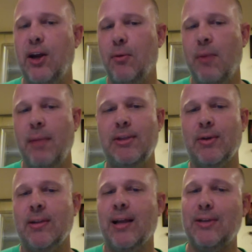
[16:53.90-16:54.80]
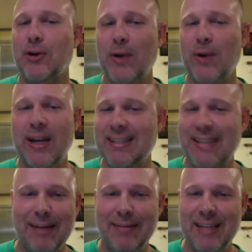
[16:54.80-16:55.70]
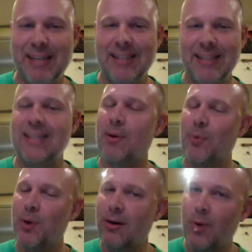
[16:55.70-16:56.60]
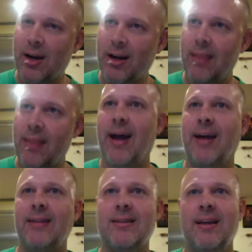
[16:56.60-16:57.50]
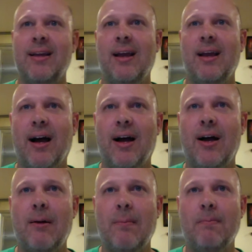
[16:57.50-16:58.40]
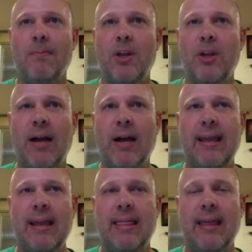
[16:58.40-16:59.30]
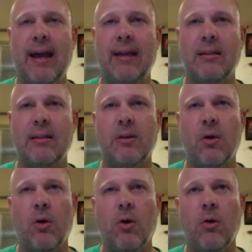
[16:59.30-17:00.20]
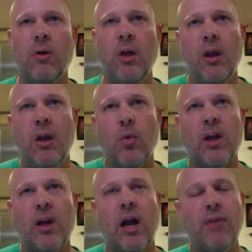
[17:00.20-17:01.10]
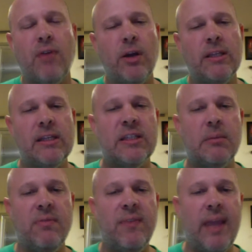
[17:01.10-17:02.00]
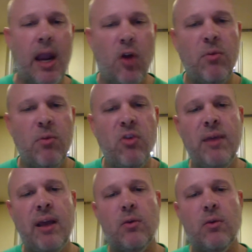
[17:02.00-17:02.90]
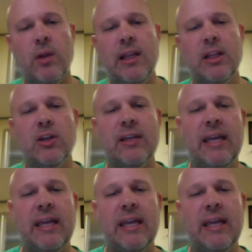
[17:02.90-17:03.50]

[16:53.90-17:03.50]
maybe to a lesser degree in the state of Texas, but we're working on that. I think that this whole recovery-oriented system of care movement, really looking